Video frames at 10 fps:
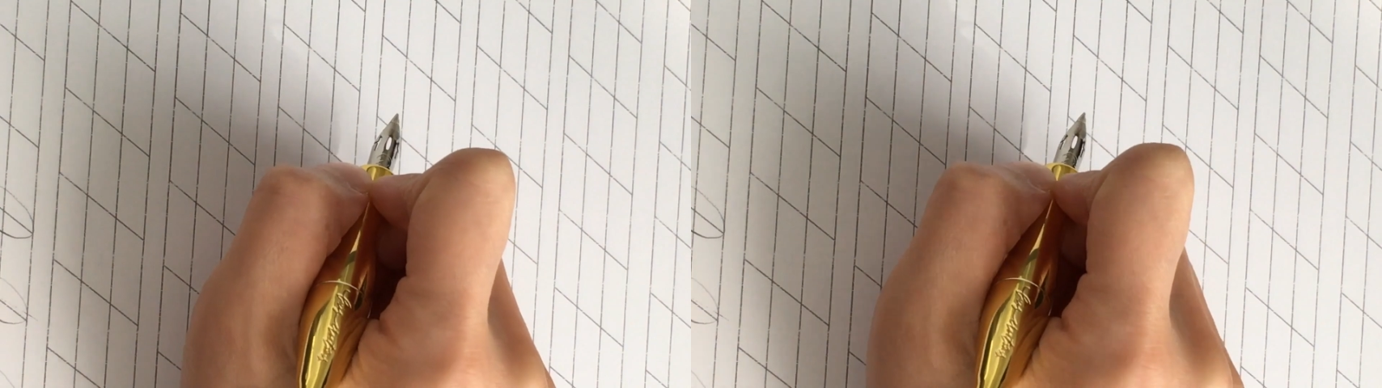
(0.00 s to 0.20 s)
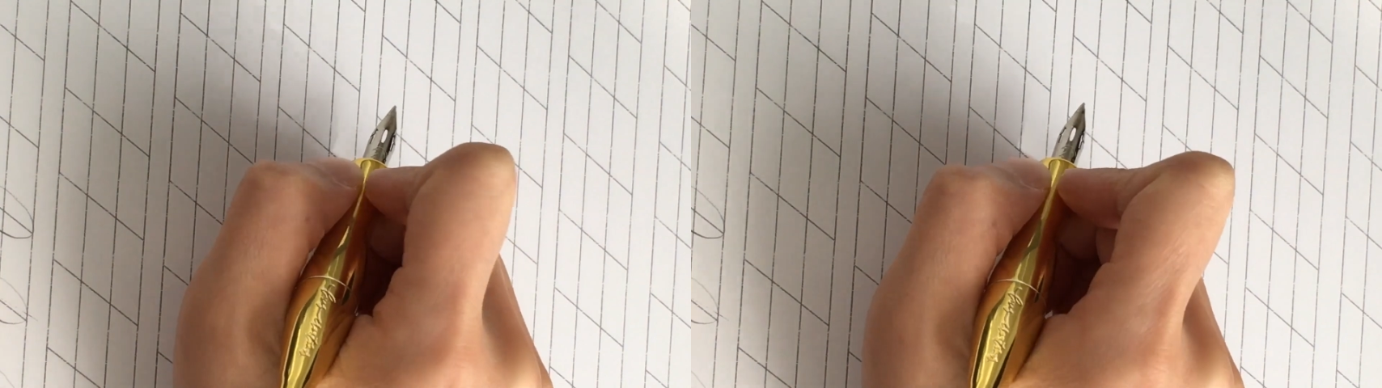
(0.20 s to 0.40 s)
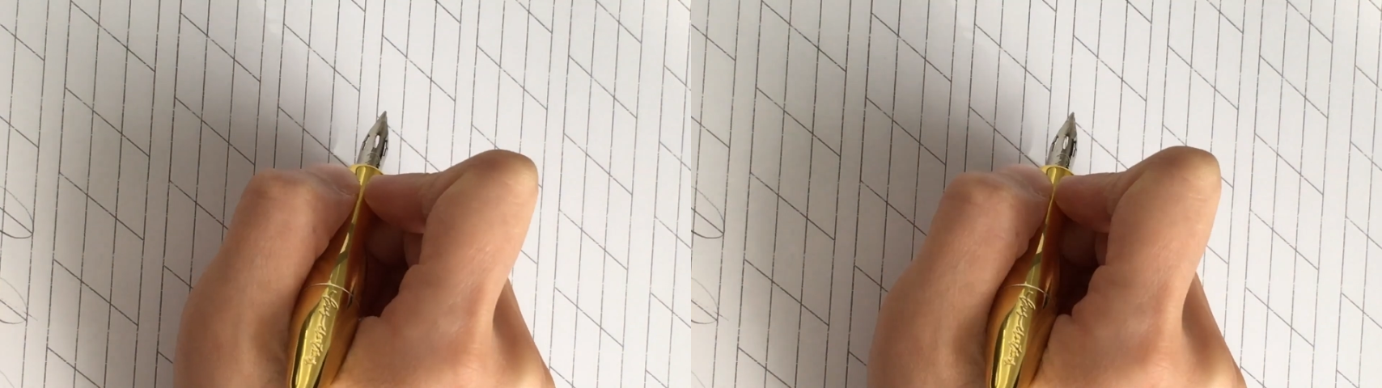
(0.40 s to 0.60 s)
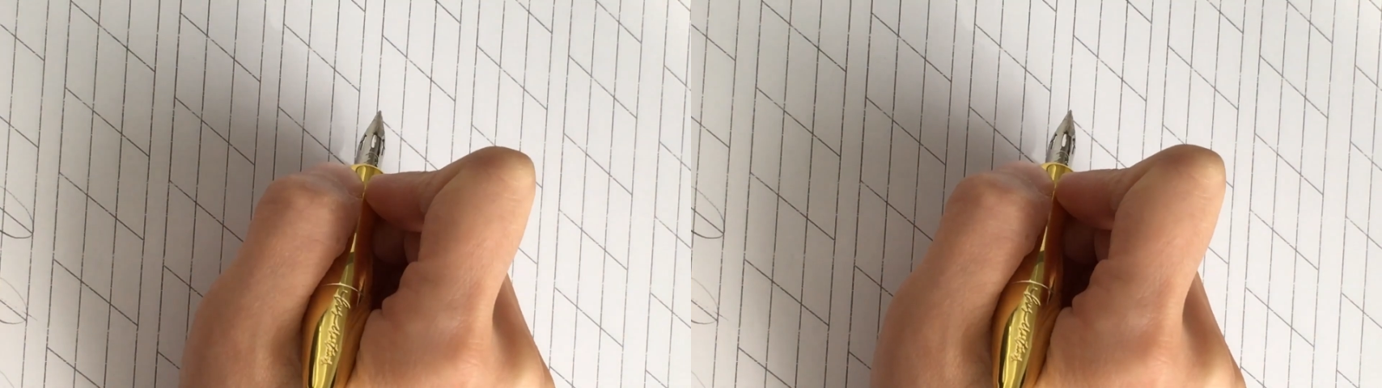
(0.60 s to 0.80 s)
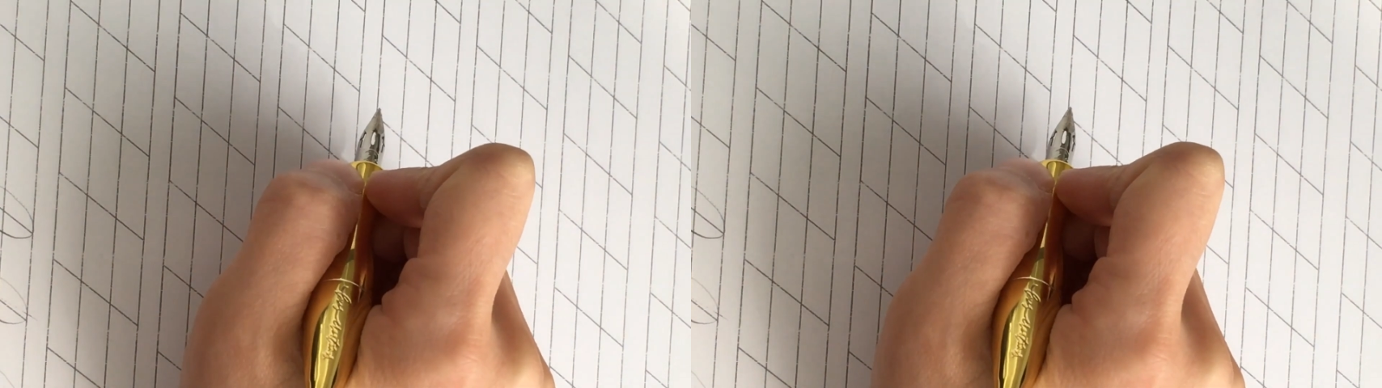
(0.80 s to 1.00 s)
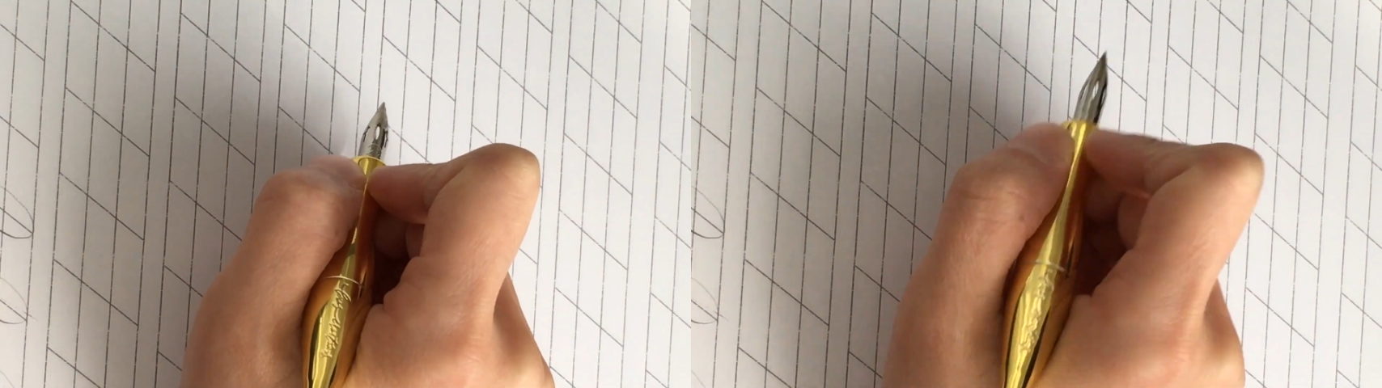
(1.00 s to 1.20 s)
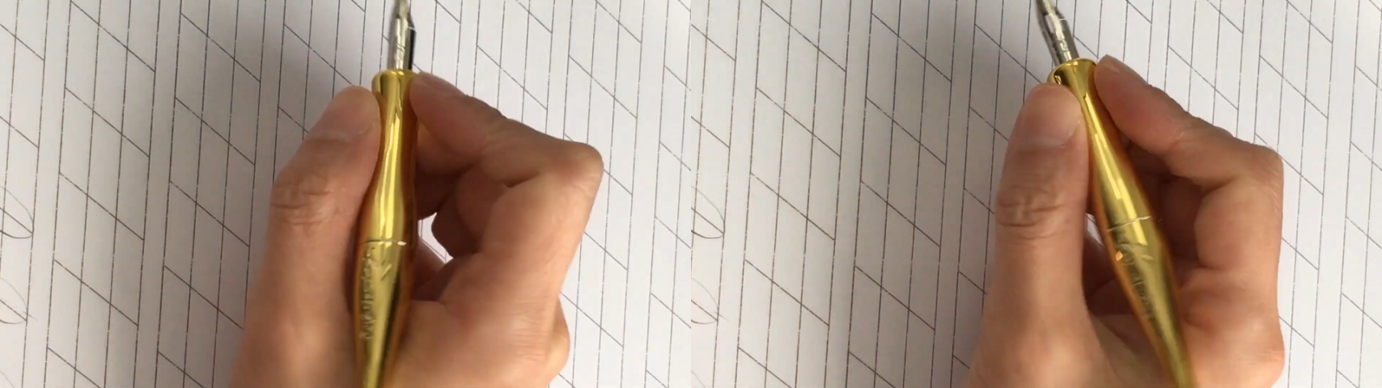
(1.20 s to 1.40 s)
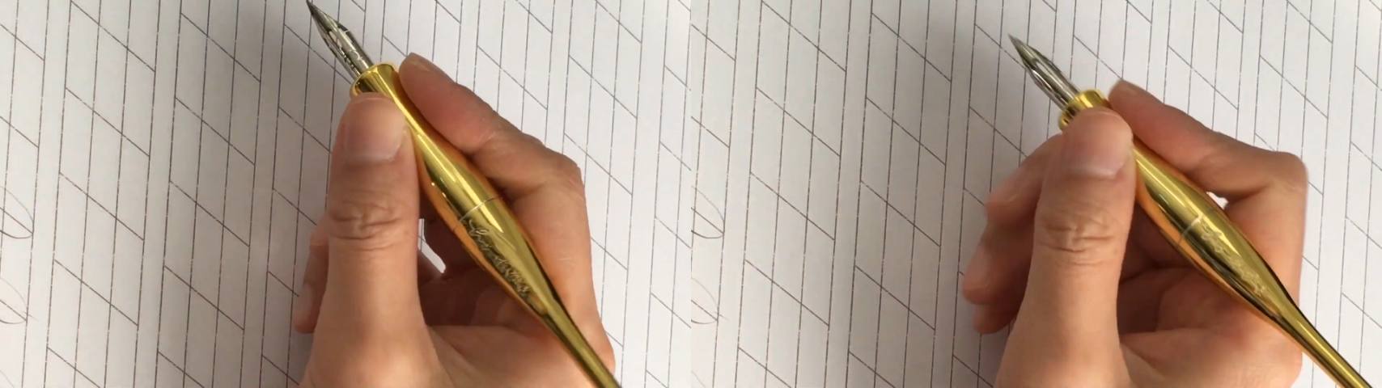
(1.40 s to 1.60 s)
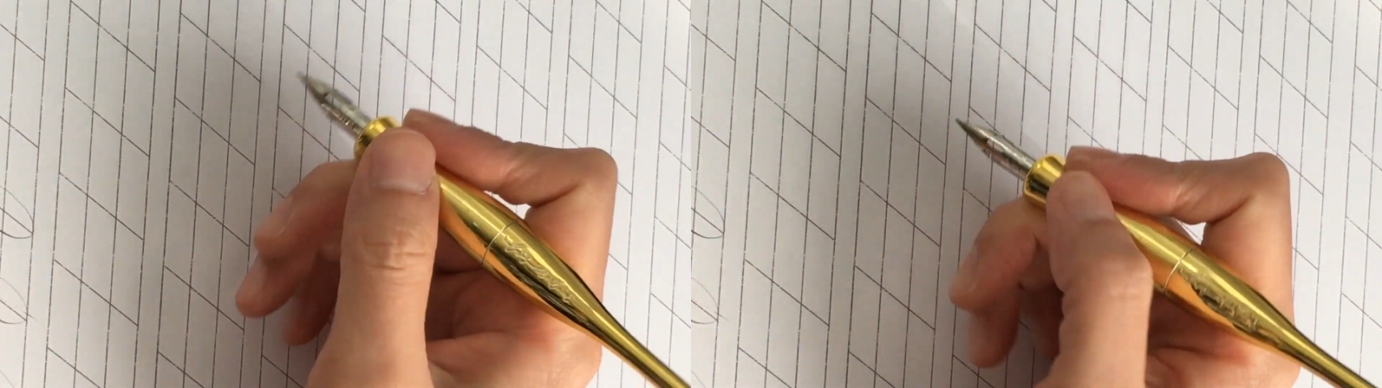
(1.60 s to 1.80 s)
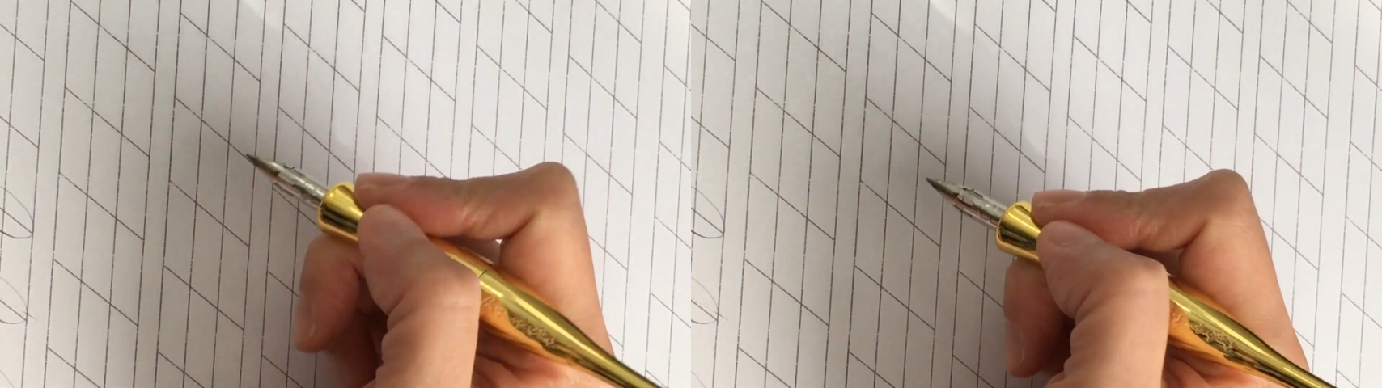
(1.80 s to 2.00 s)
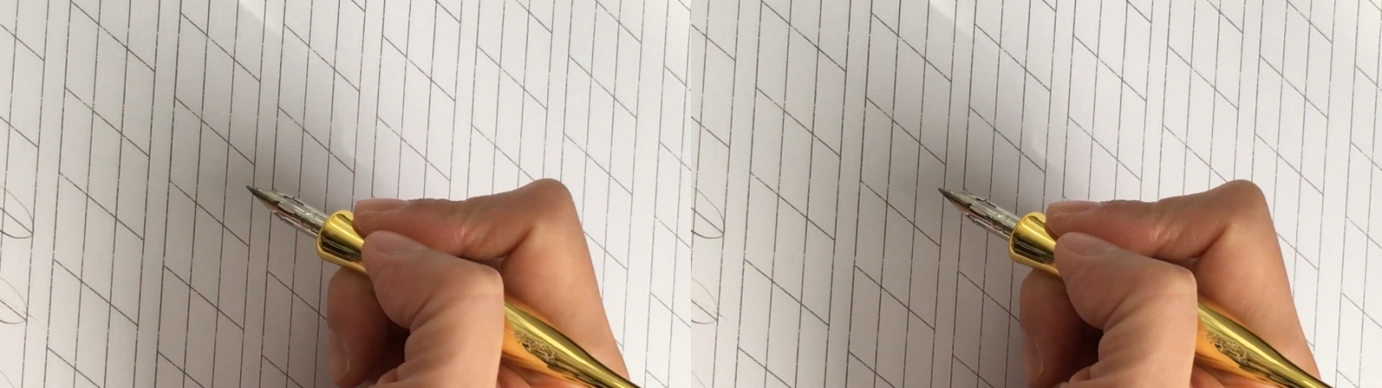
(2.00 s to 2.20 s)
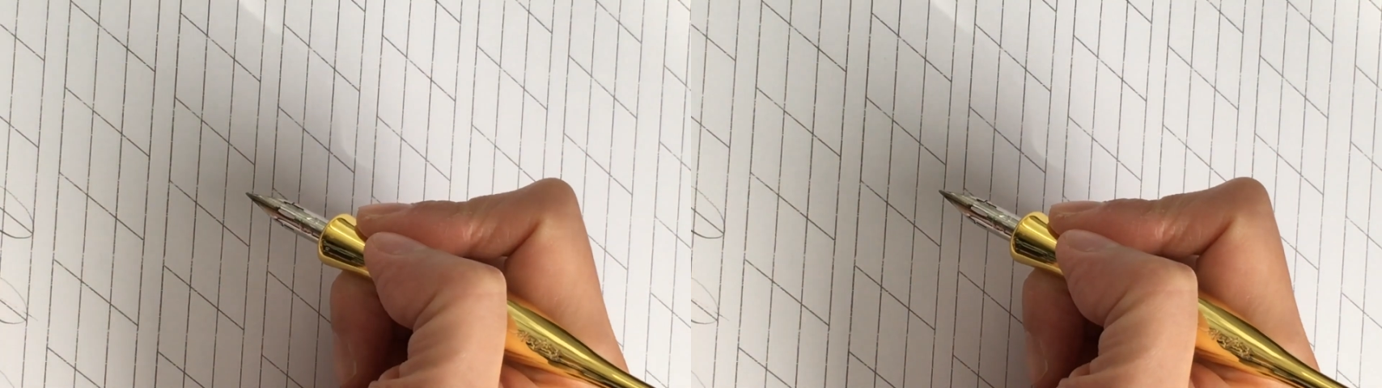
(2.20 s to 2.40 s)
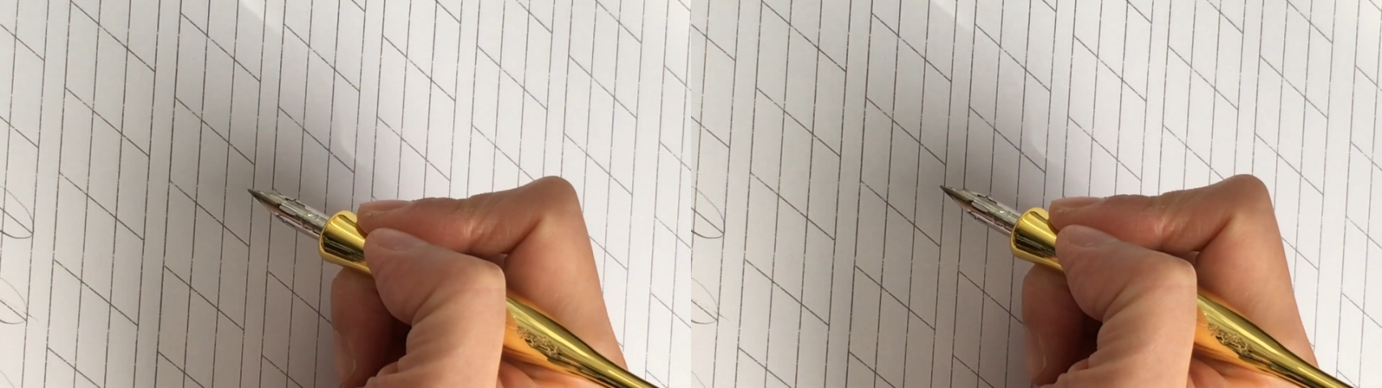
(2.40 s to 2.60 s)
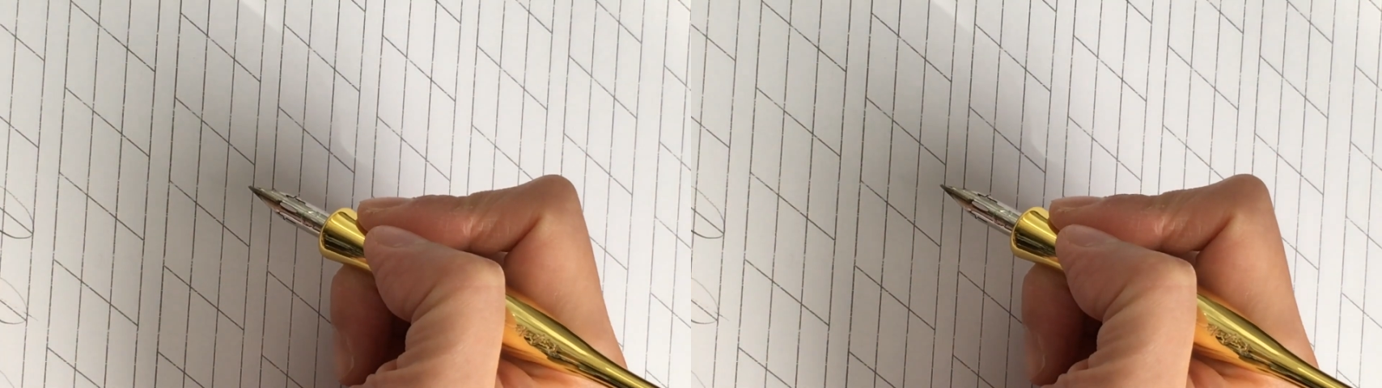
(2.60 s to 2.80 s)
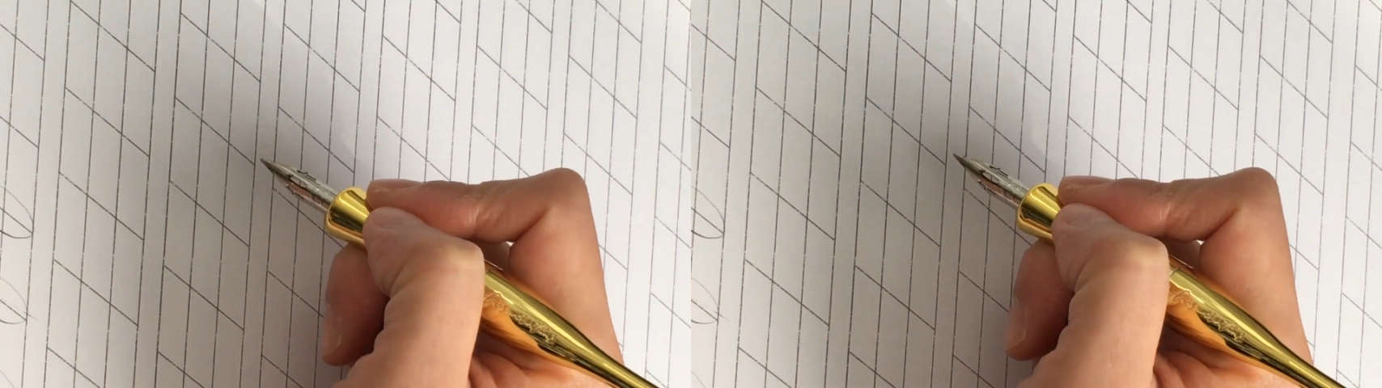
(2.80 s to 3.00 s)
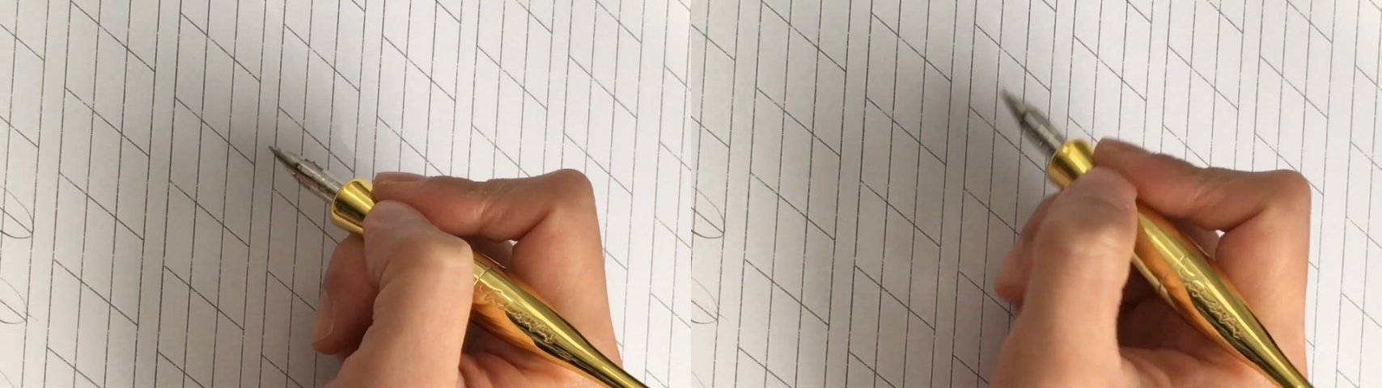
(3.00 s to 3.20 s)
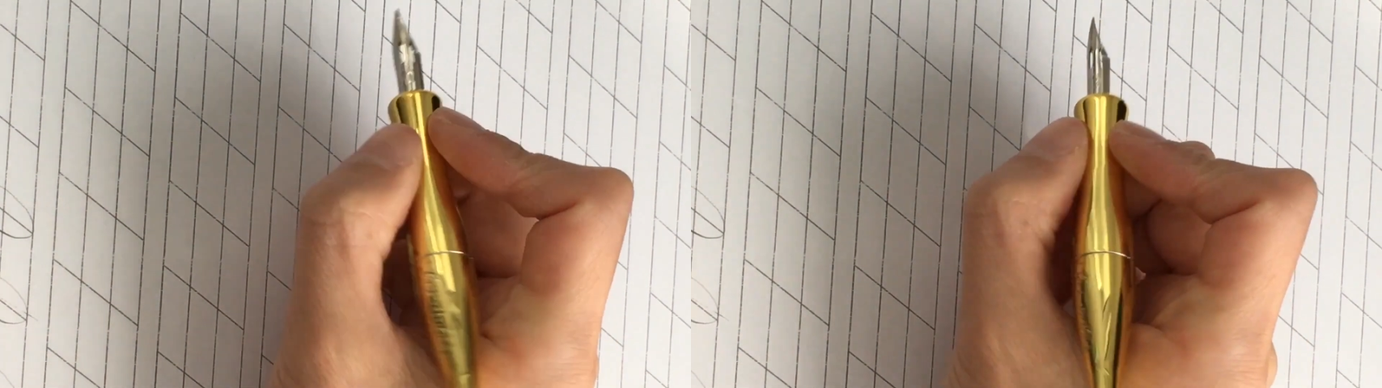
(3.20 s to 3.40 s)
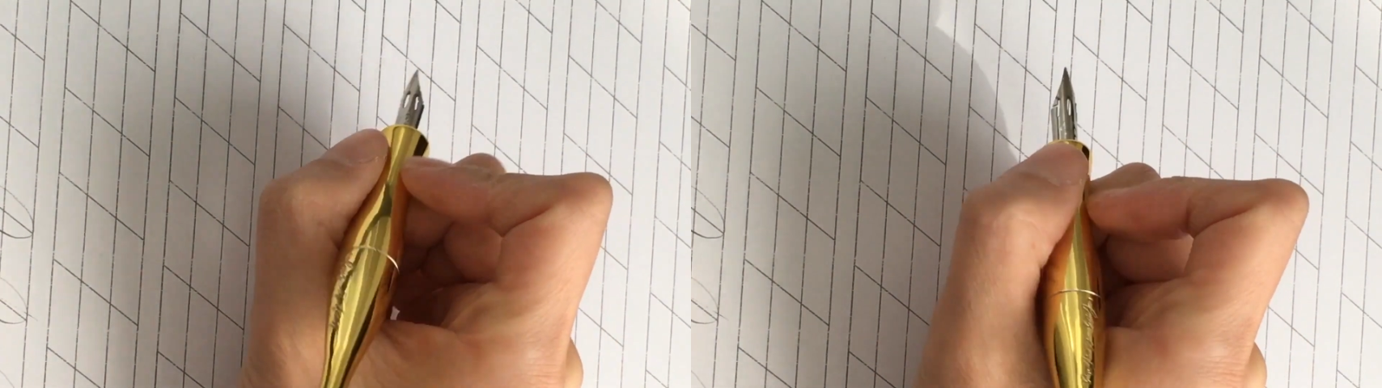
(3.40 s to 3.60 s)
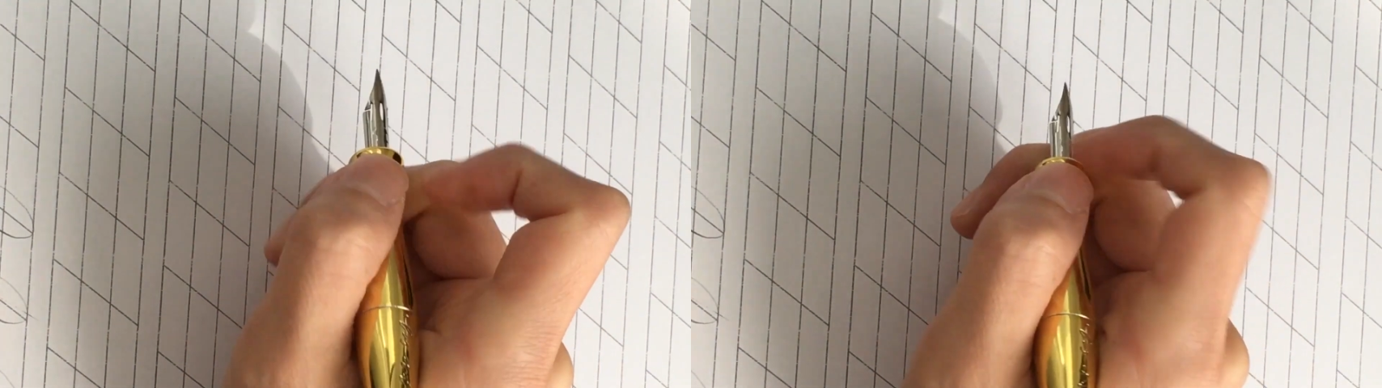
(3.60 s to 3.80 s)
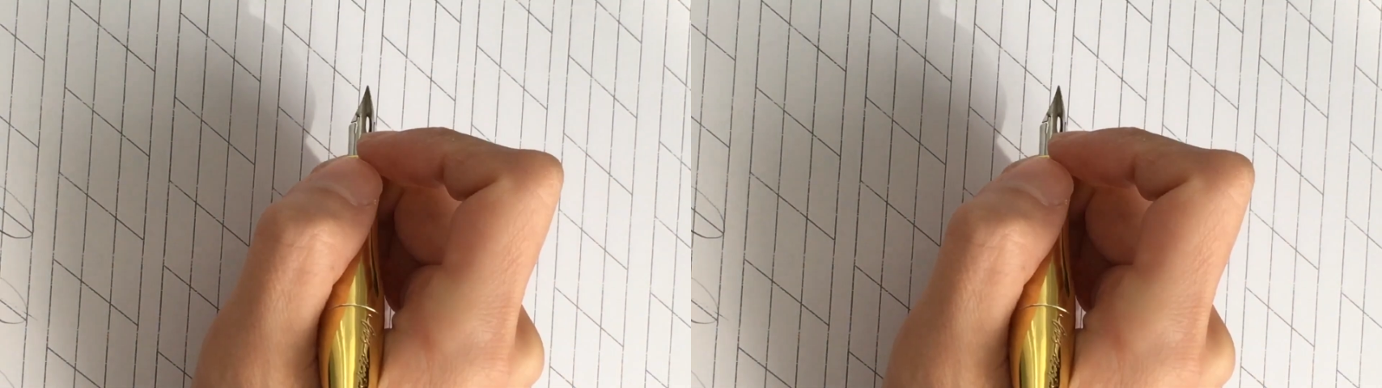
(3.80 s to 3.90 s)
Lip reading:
No face is visible, so there are no lips to read.